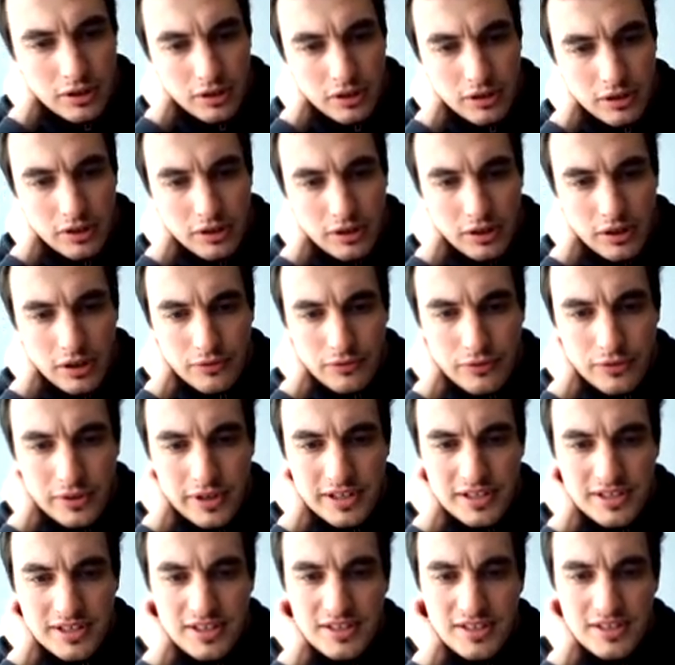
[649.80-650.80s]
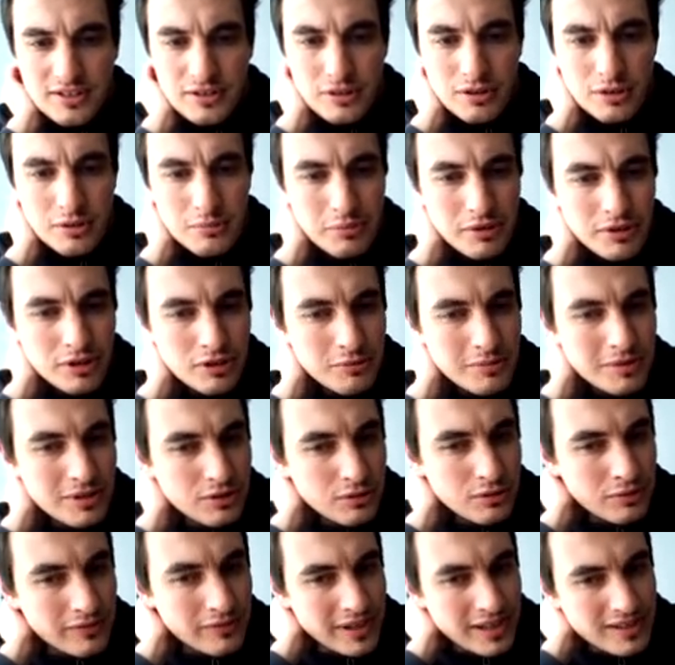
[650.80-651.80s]
of a lattice in an open
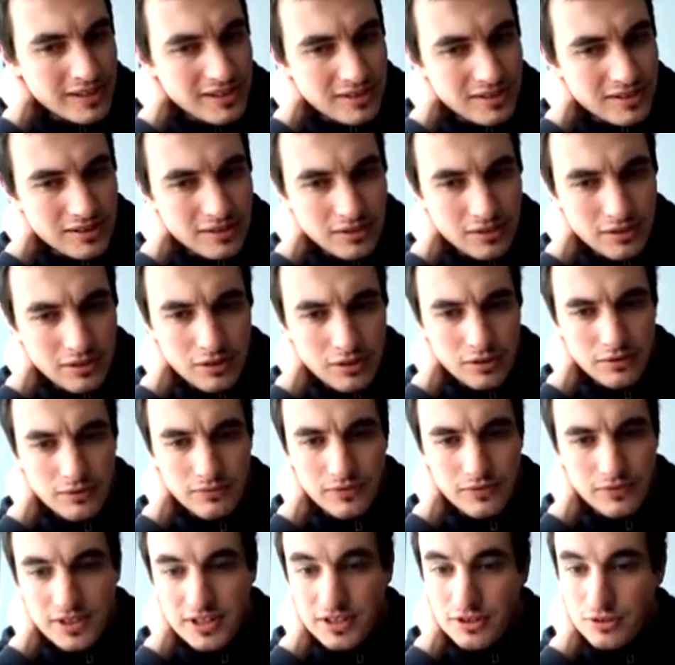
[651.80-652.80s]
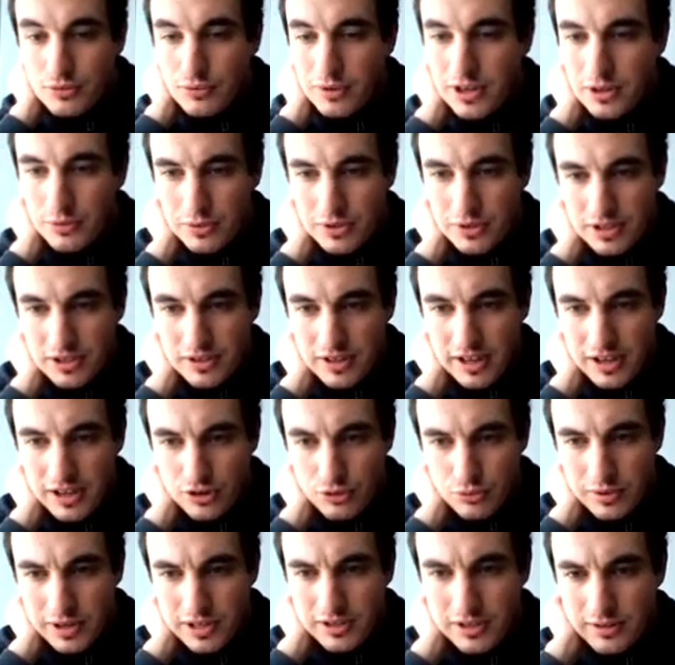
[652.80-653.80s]
domain convex. This is why we need
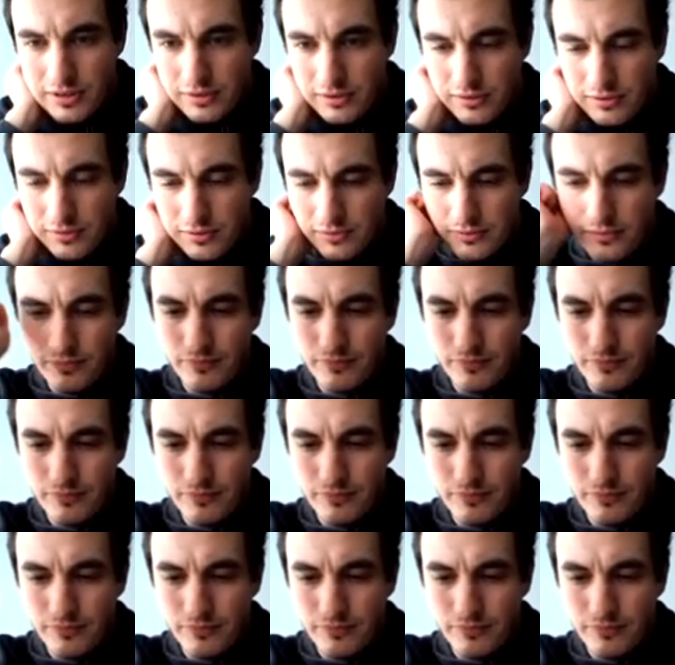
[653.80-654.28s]
H1.